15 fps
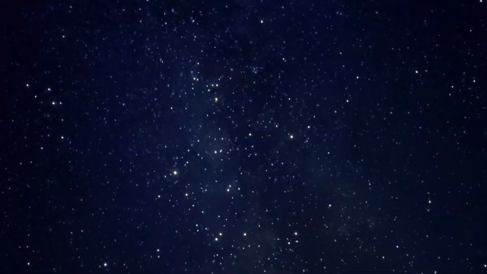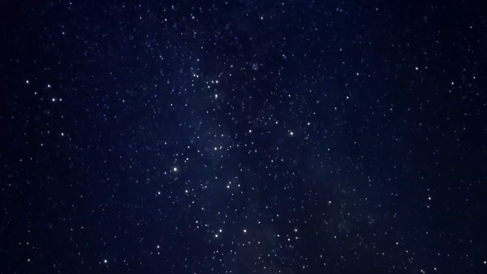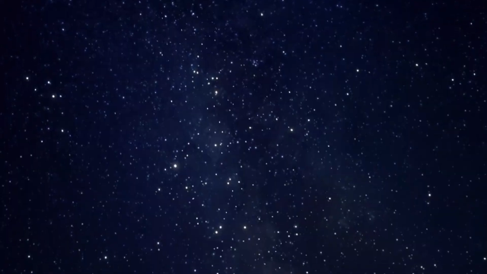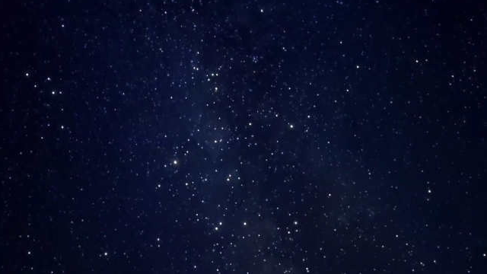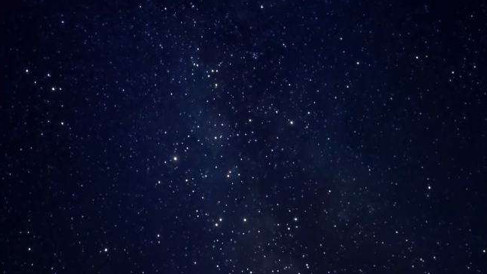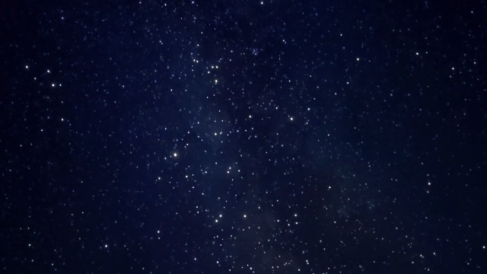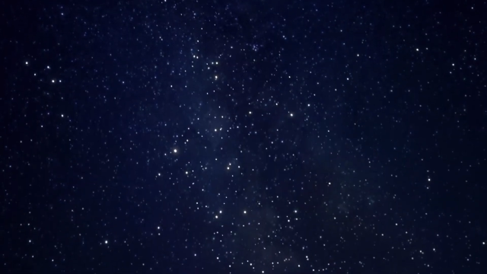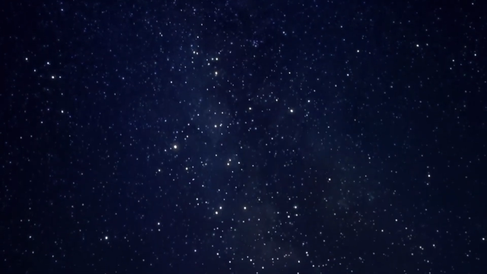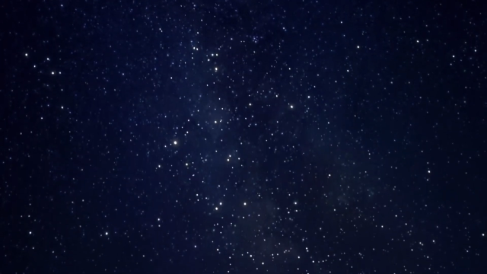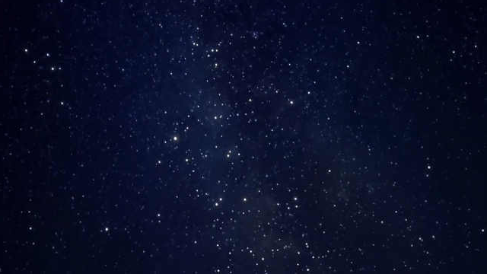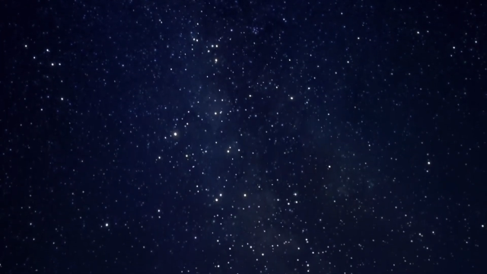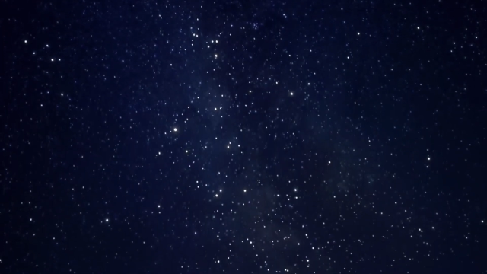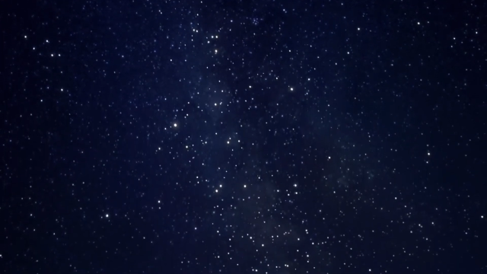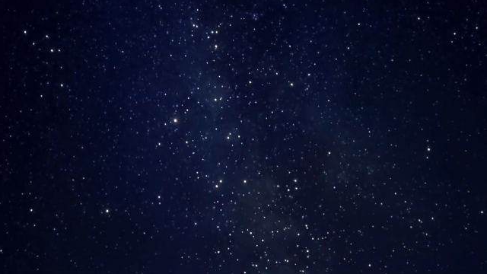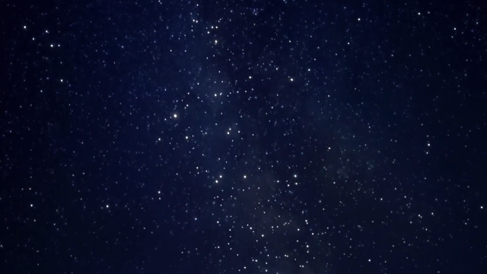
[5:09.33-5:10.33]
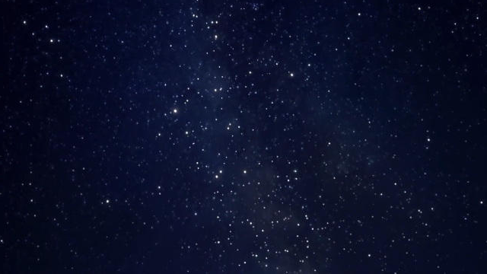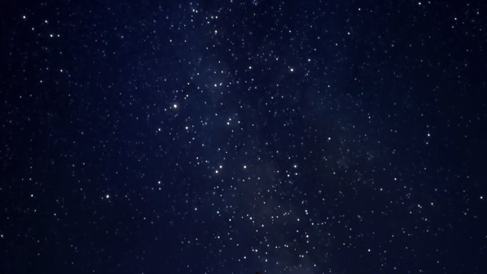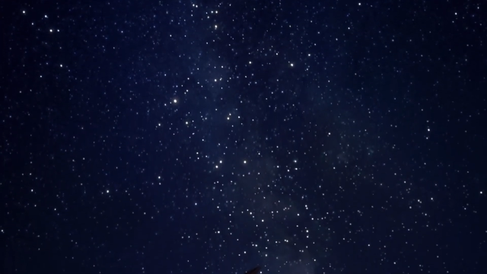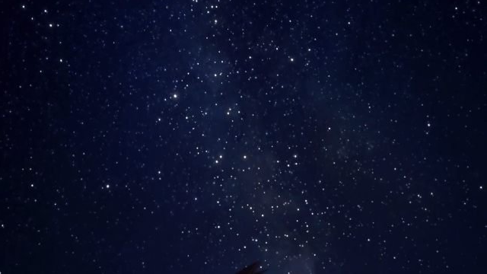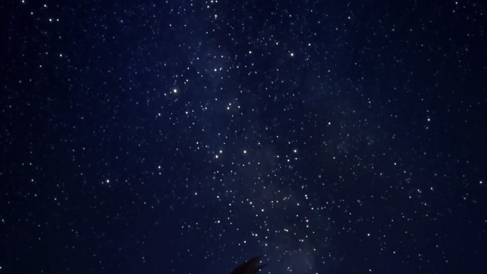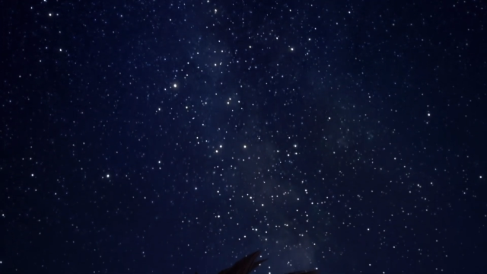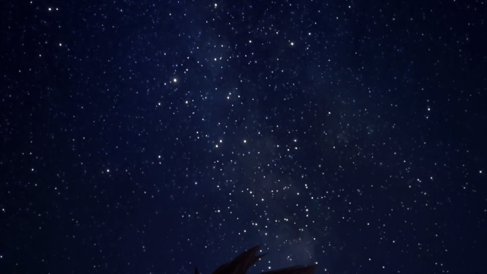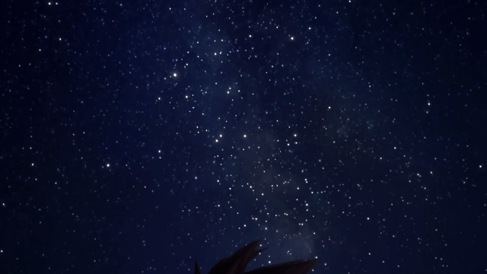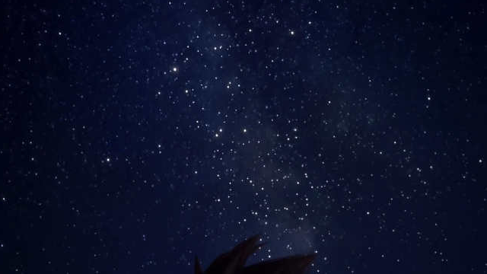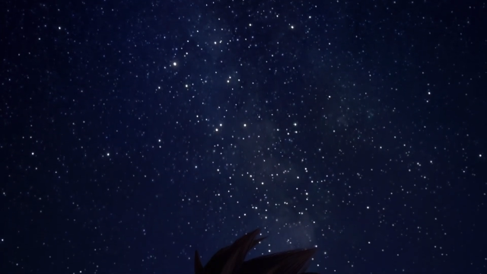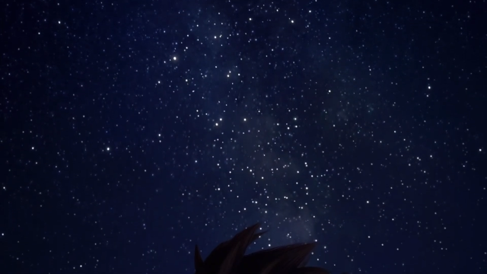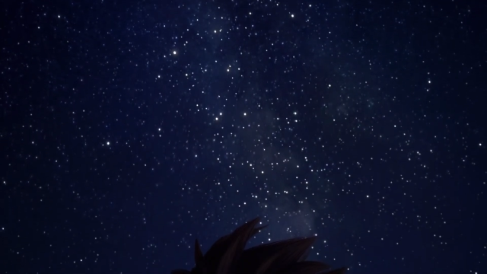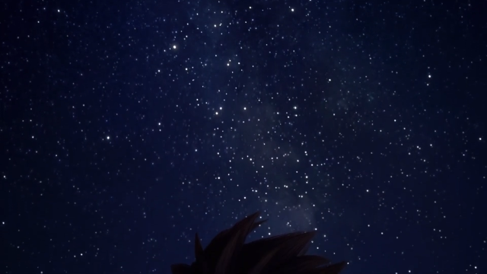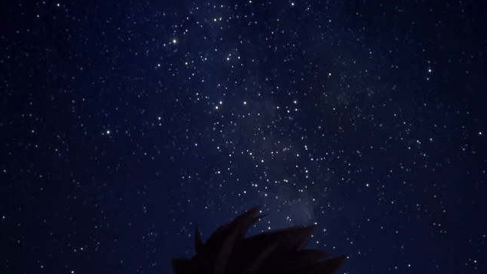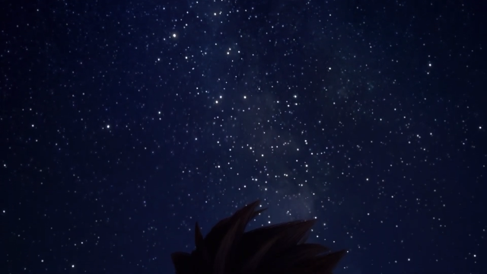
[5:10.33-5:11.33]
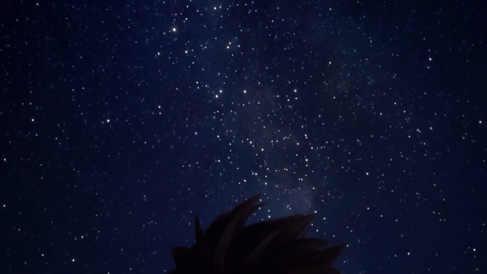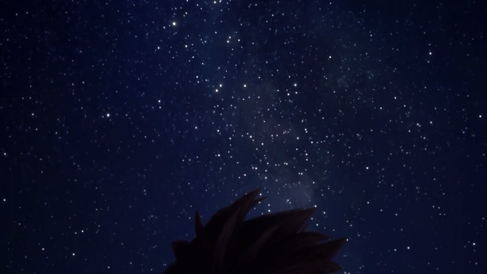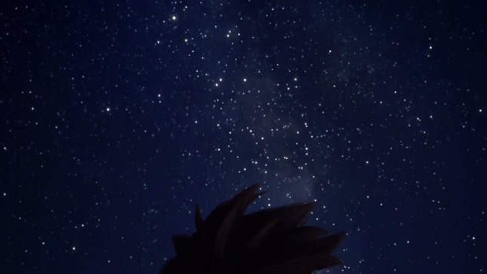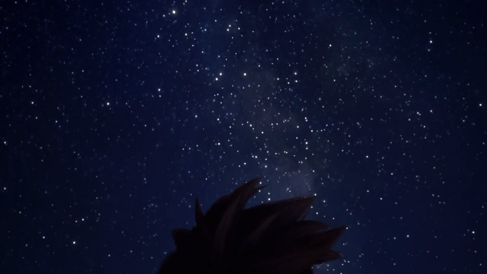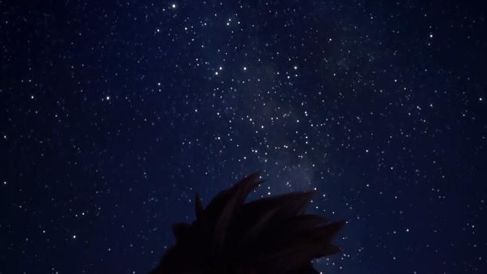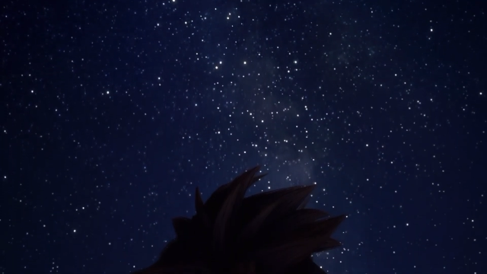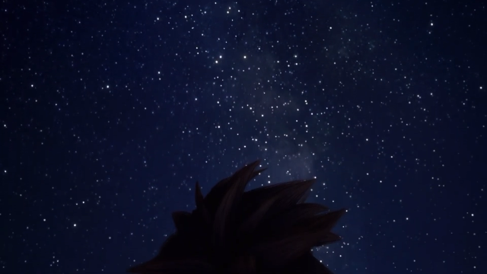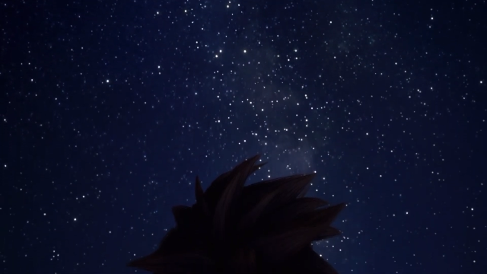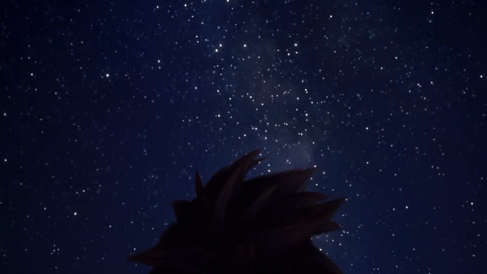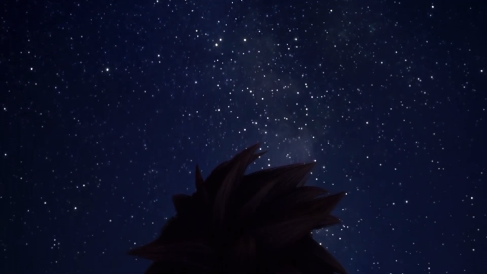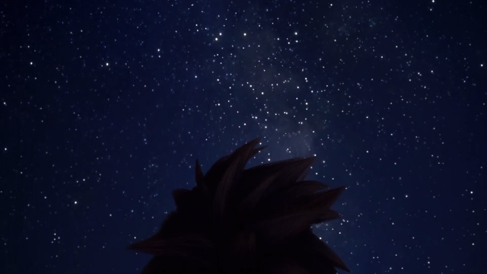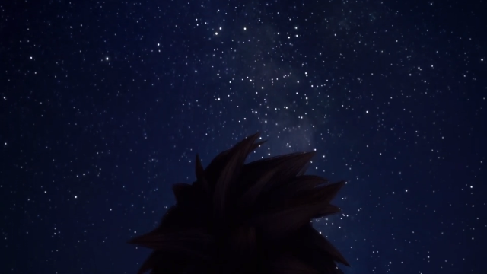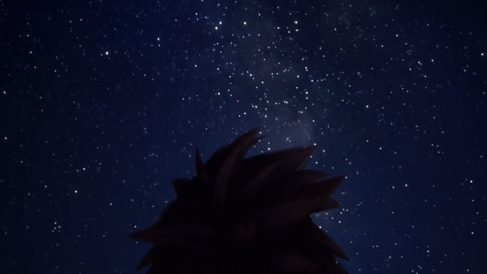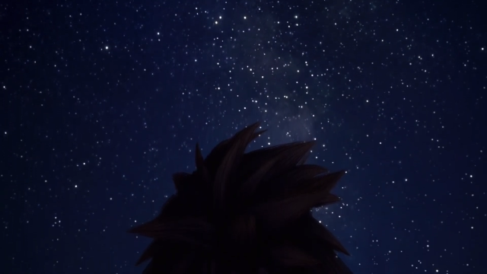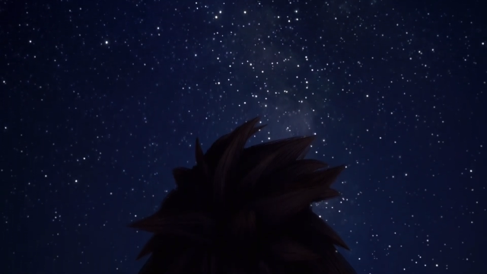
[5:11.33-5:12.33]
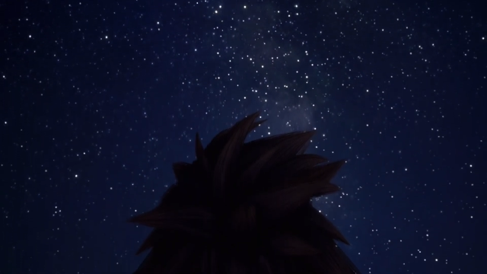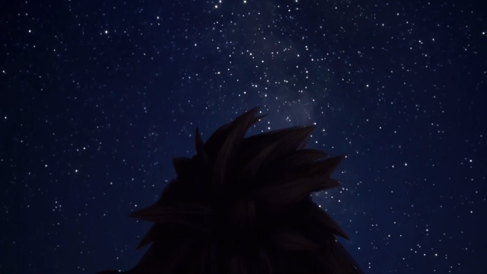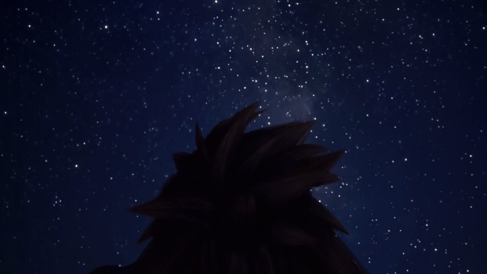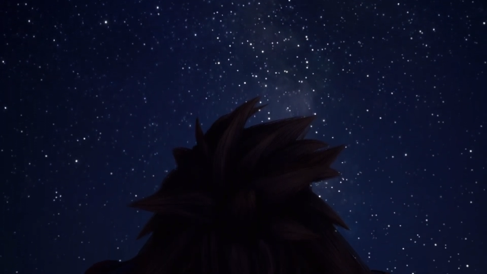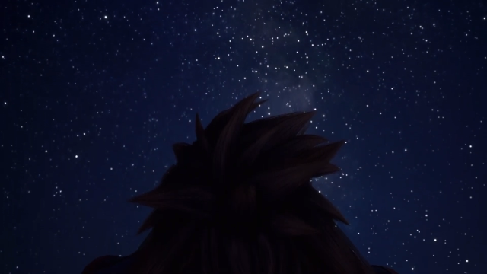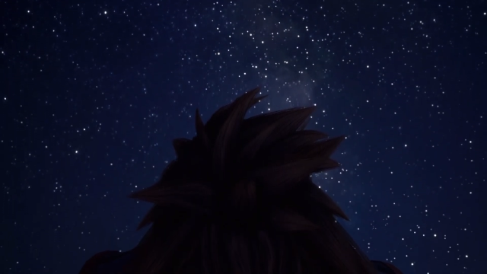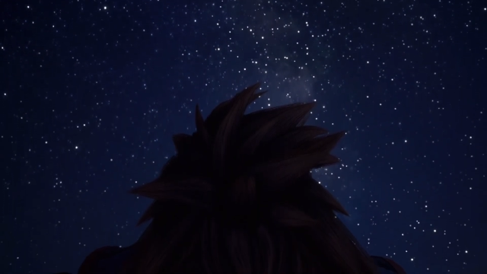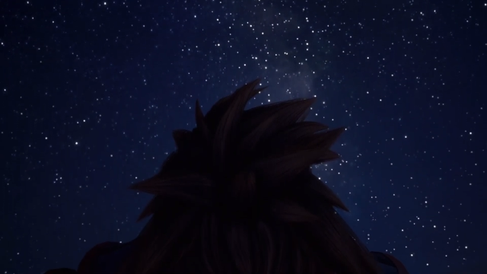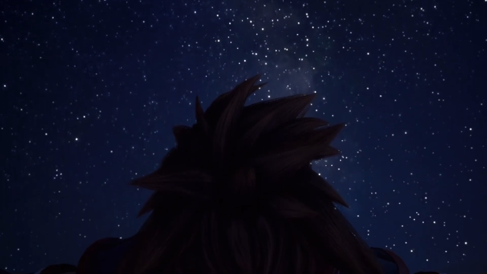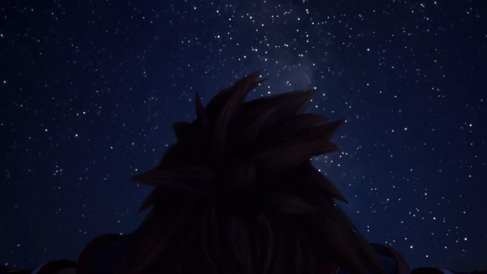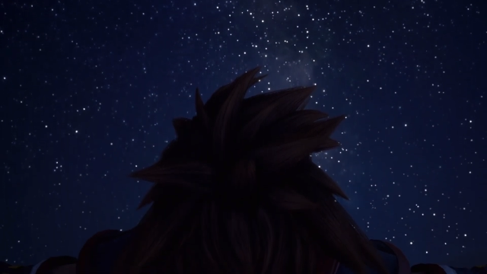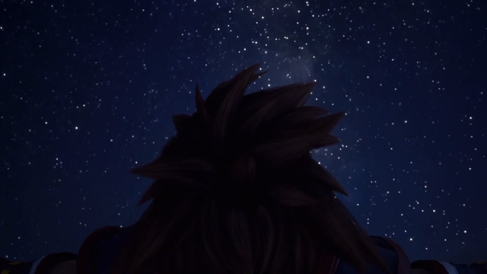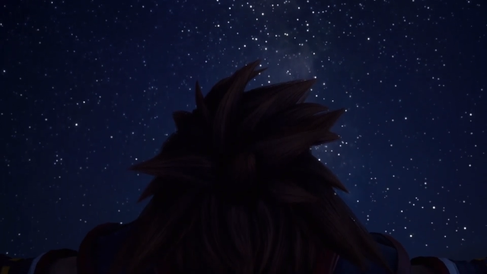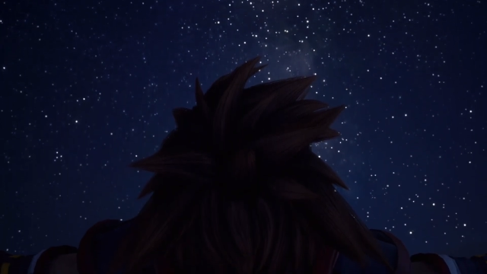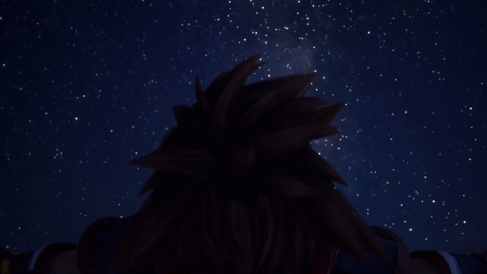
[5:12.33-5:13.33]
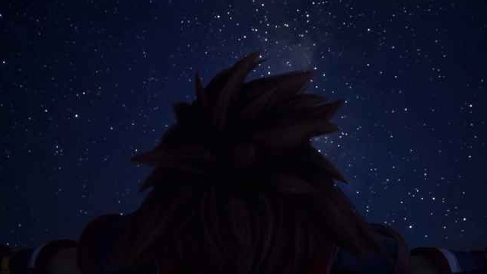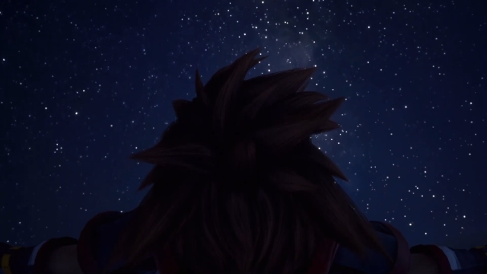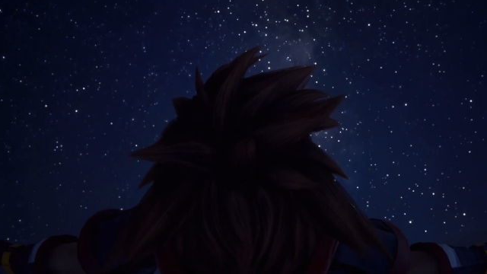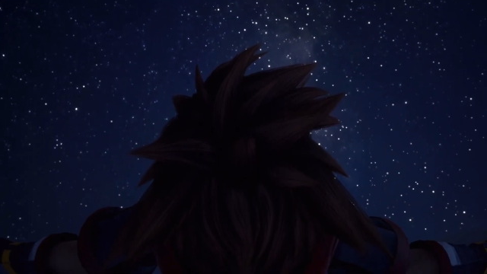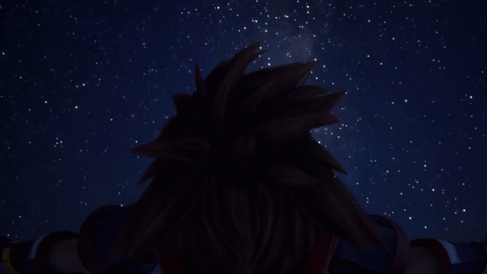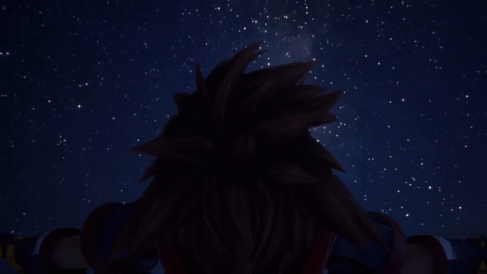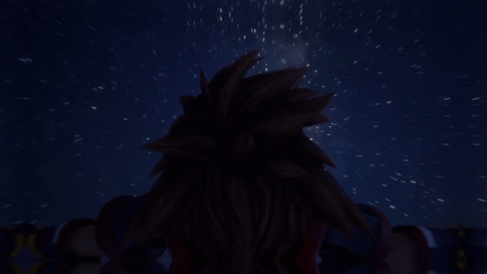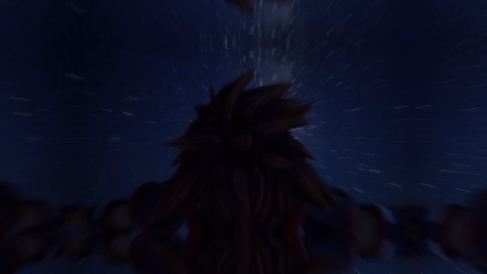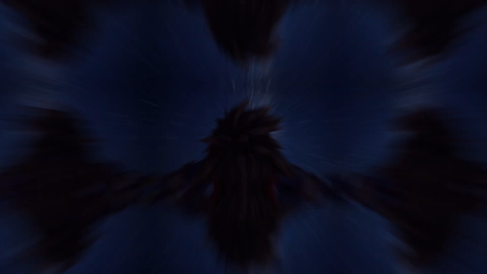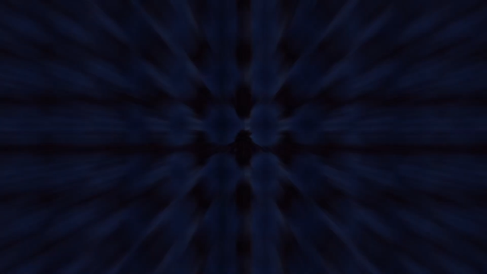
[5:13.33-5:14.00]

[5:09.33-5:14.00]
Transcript: Nobody's mouth can be seen.